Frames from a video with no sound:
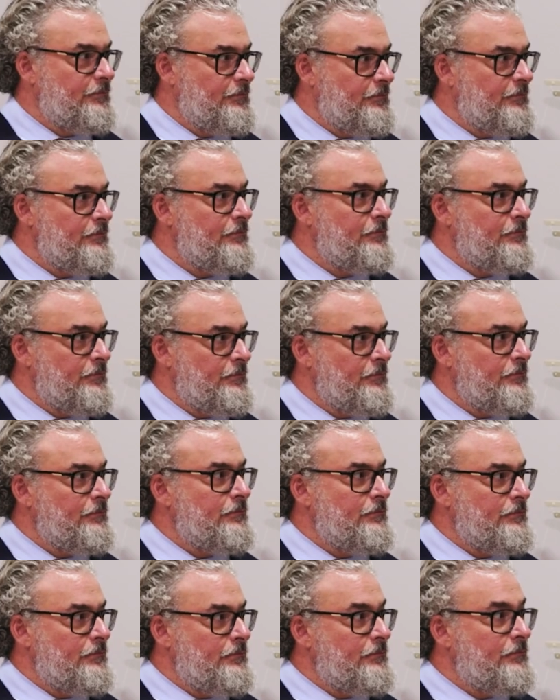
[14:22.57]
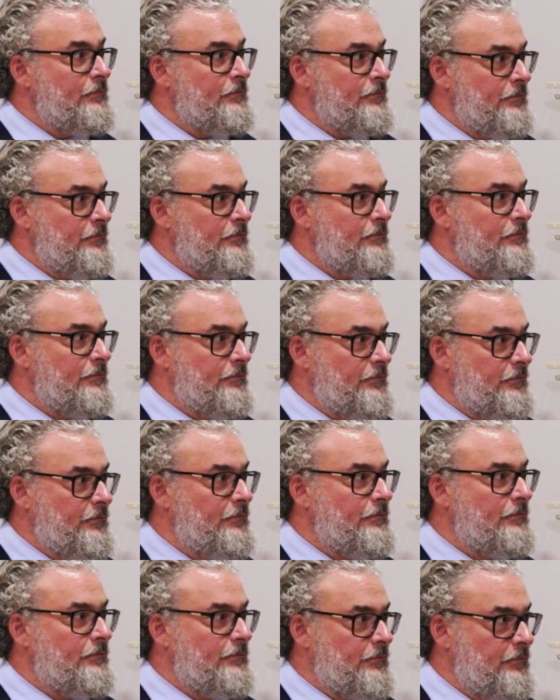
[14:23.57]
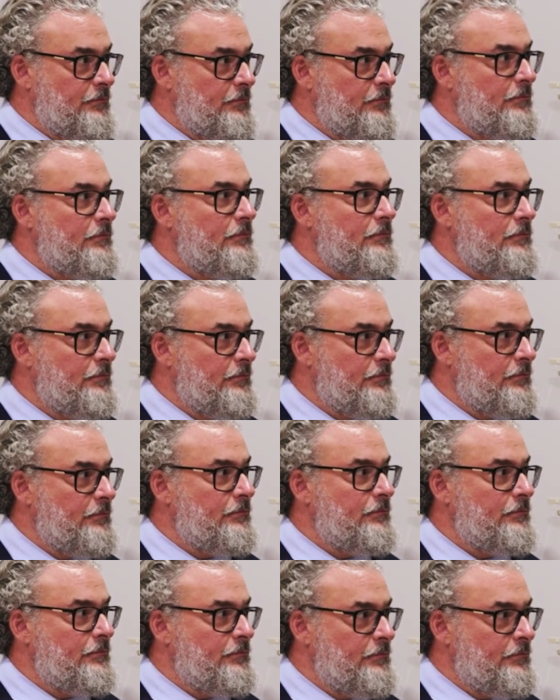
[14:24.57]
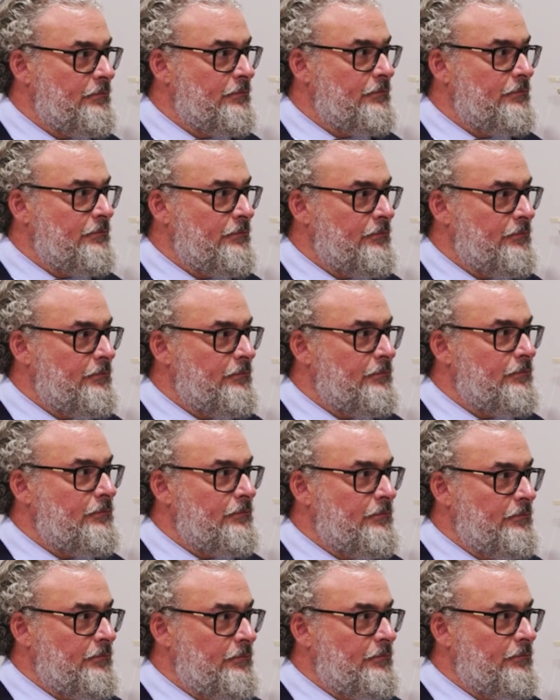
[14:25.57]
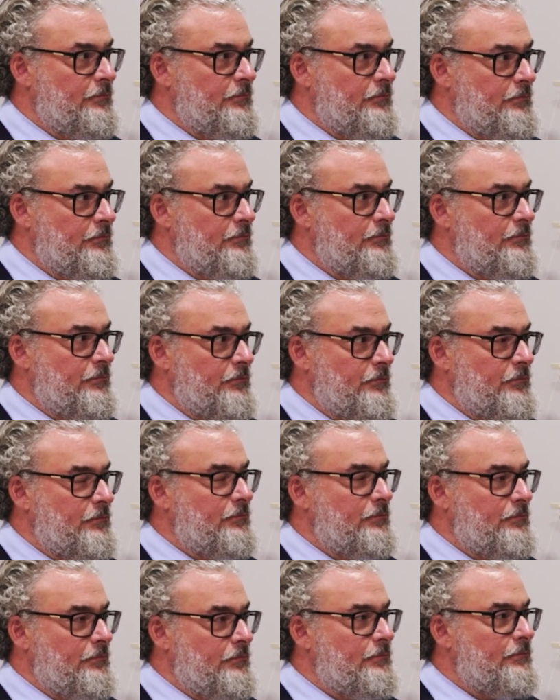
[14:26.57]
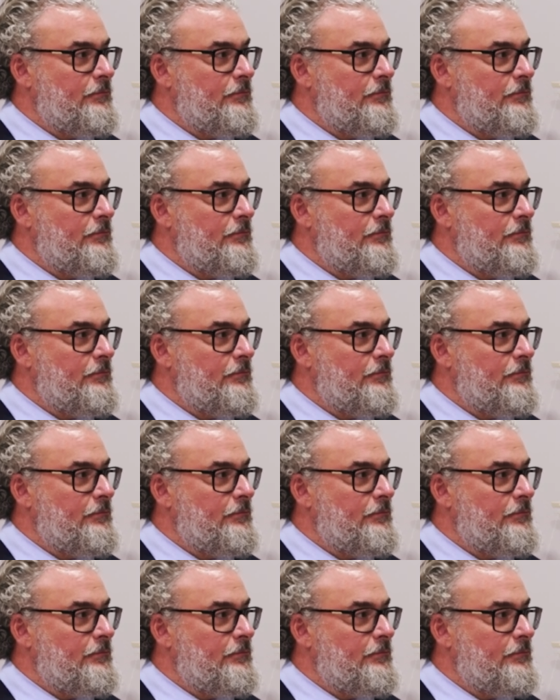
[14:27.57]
[no speech]